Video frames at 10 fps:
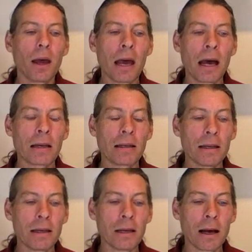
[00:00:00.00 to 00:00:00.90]
And
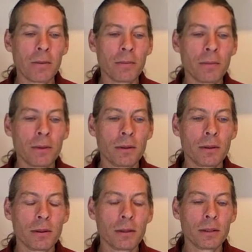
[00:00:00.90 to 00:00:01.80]
he
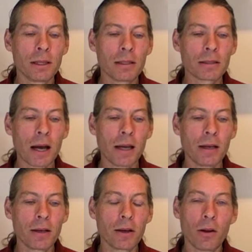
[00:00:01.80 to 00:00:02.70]

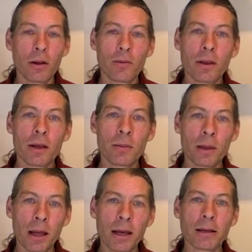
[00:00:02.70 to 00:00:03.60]
decided to go live in the
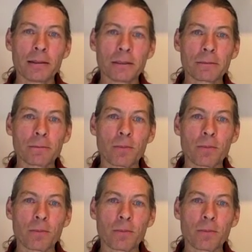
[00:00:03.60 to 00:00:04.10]
Himalayas.